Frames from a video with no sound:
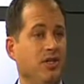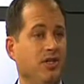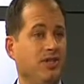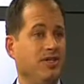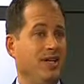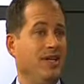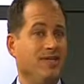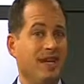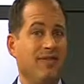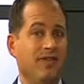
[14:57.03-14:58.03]
As I said,
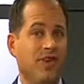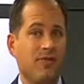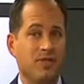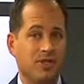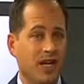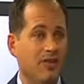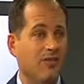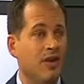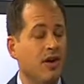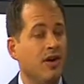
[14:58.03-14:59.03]
75% of
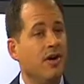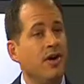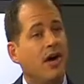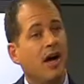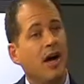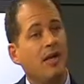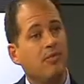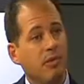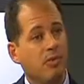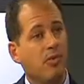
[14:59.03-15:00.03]
uh,
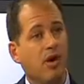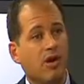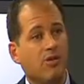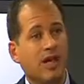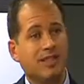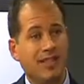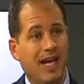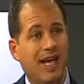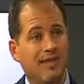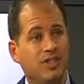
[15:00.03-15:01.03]
people walking around today
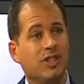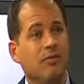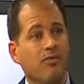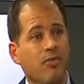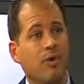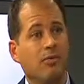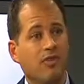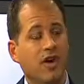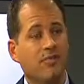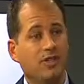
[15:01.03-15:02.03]
have some form of gum